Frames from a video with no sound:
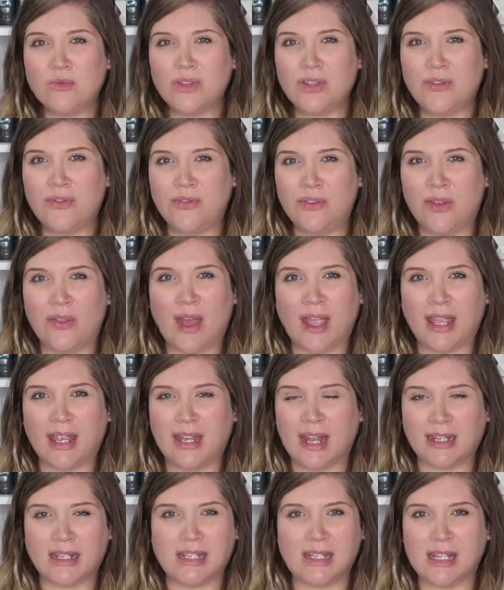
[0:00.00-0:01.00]
feel that
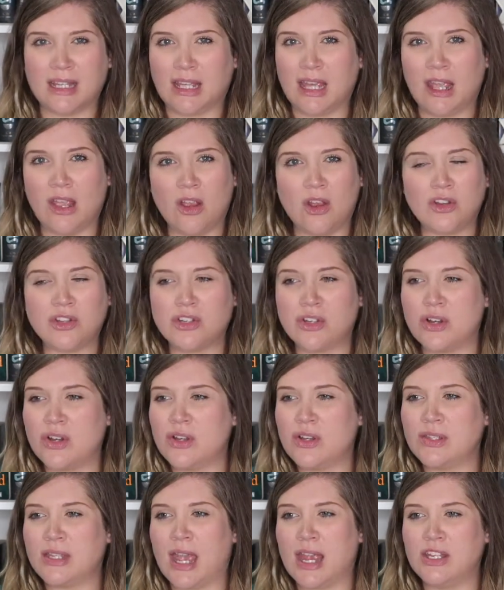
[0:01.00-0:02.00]
connected to the
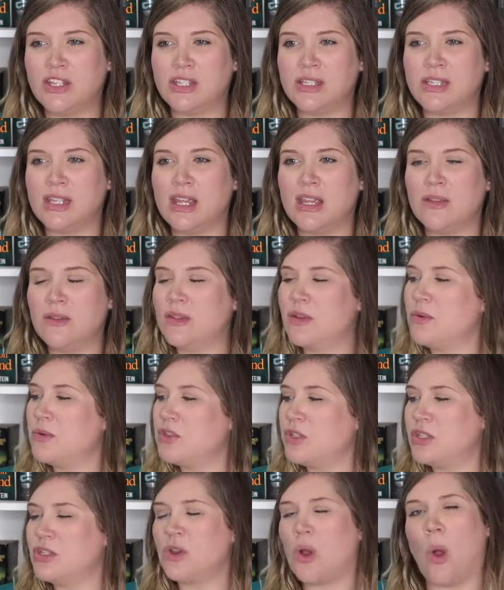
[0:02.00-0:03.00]
characters. There
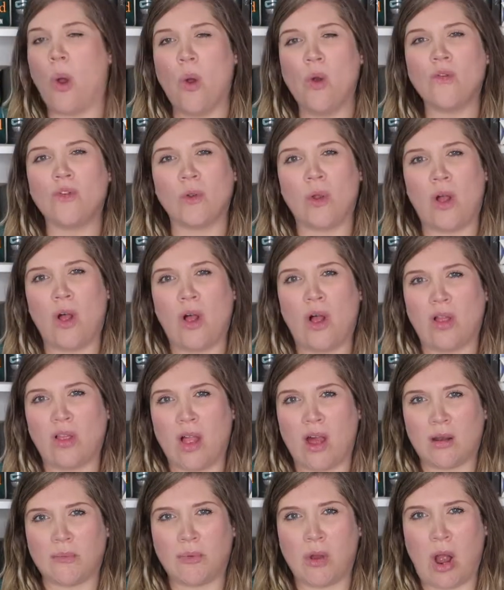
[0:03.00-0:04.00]
was just overall a
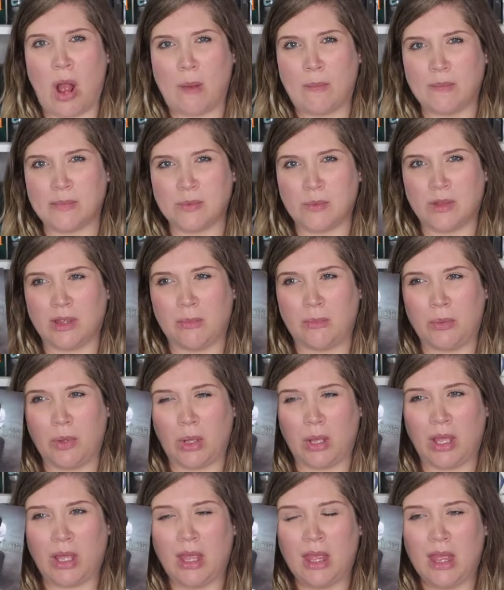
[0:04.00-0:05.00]
lot of problems with the
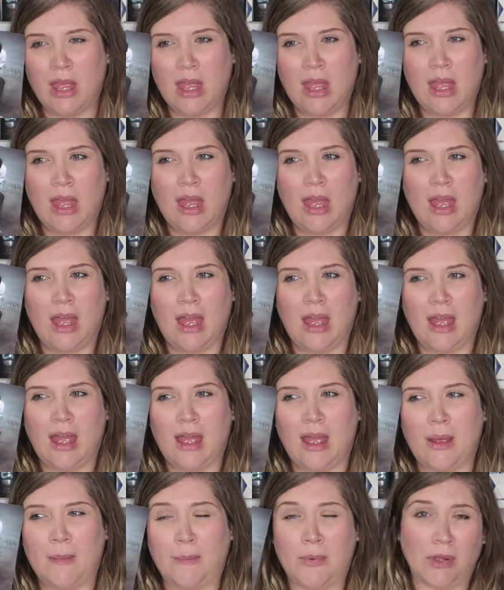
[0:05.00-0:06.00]

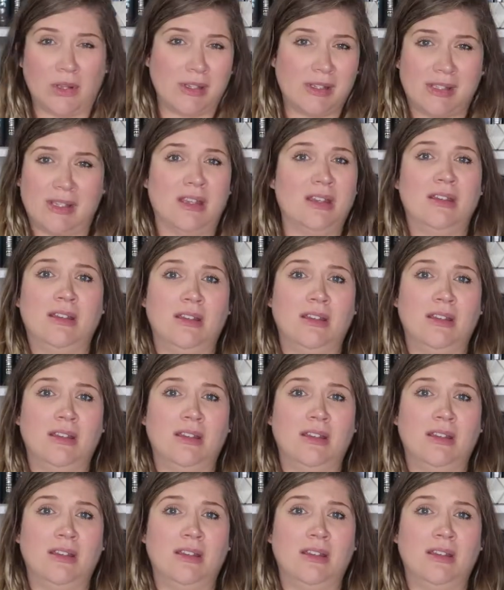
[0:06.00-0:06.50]
books.